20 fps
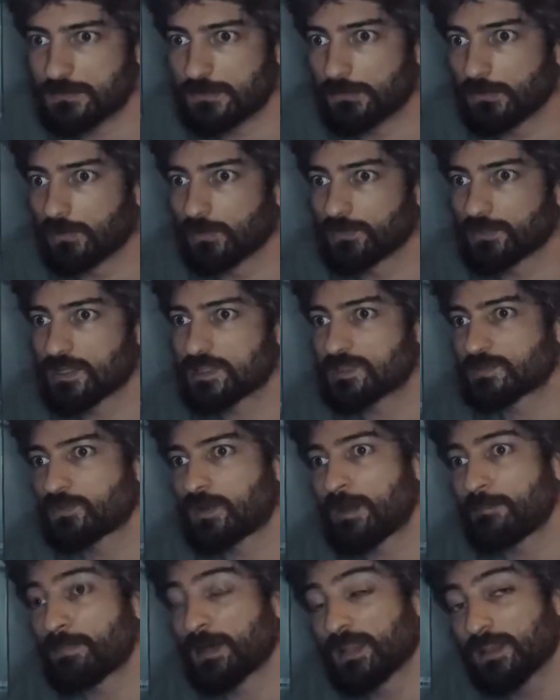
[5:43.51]
So that's
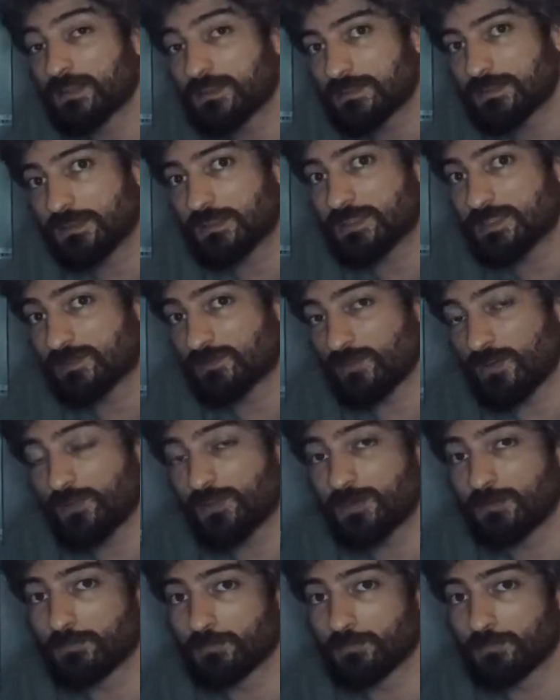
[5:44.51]
why balancing is very